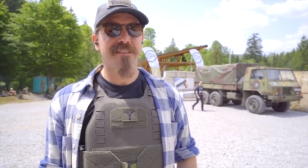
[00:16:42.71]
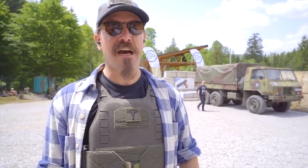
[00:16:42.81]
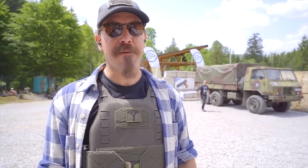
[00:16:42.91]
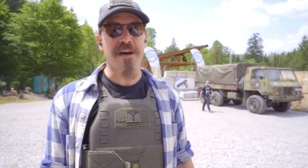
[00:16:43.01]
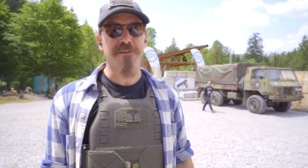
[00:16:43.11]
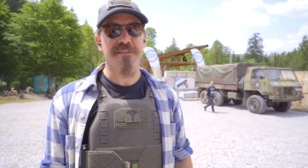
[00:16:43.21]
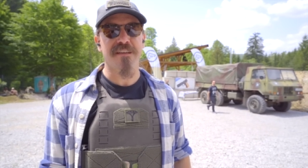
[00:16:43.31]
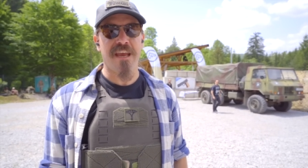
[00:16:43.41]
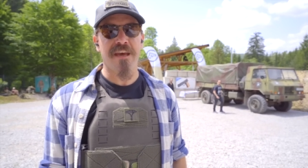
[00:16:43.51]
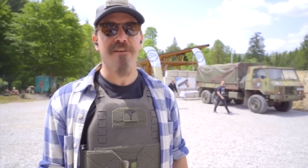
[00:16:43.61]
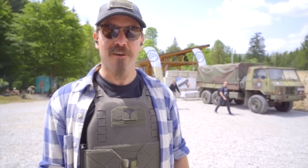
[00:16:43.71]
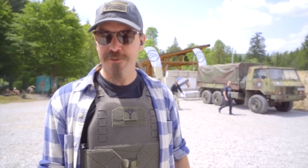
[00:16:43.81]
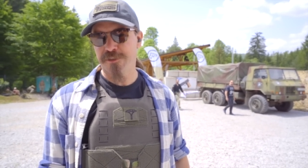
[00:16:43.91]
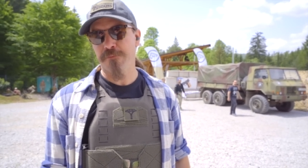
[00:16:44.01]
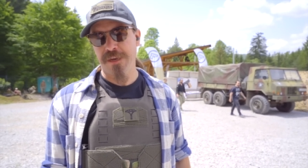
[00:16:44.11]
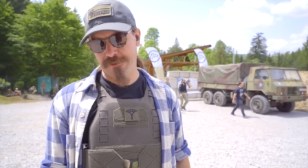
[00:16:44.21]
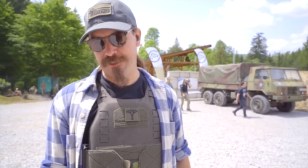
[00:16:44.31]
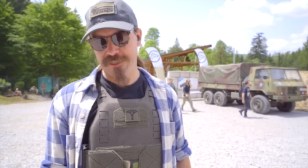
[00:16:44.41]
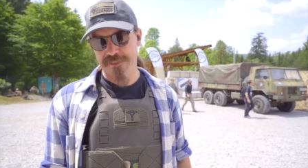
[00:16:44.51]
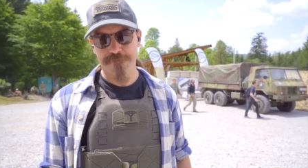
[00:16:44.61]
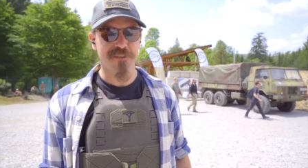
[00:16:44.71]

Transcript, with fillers: timeouts and also penalties.